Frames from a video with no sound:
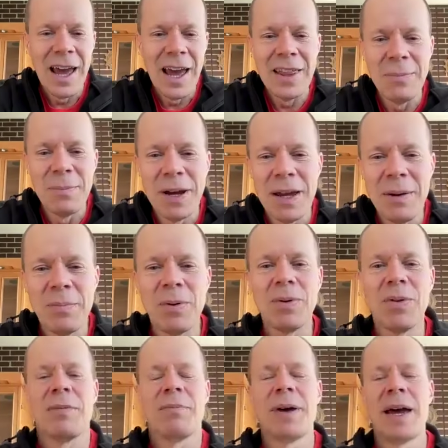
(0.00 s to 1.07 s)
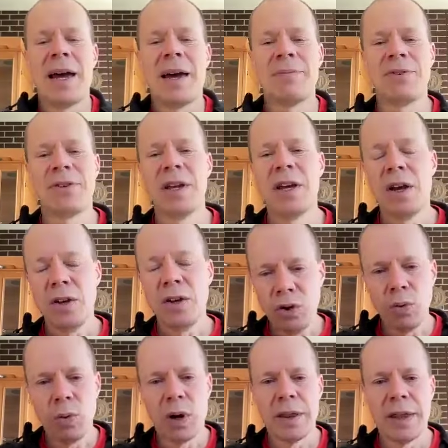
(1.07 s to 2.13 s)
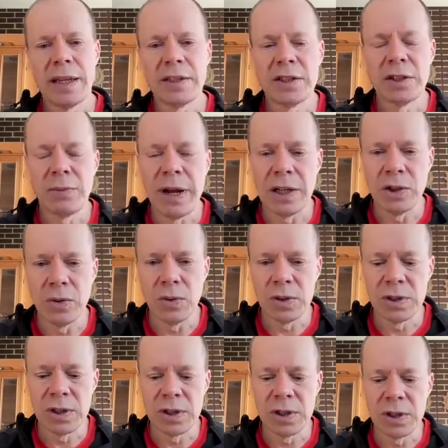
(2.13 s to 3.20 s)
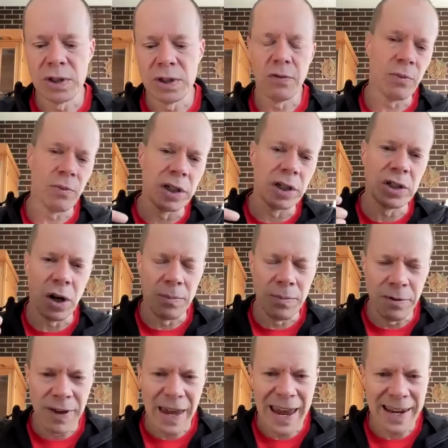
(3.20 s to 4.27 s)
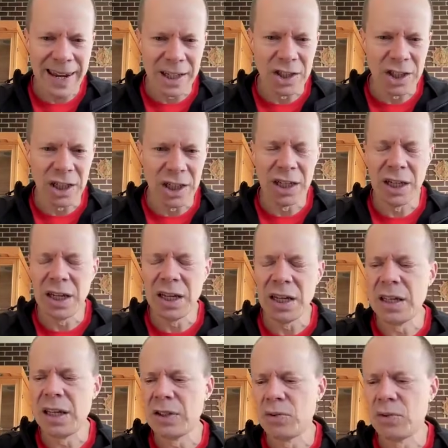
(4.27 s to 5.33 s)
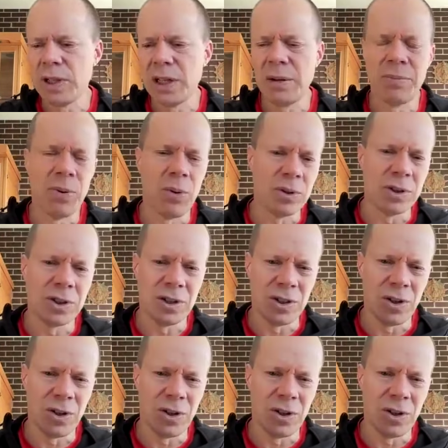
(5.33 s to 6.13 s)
and the people that perhaps you want to then surround yourself with the right type of energy is really important.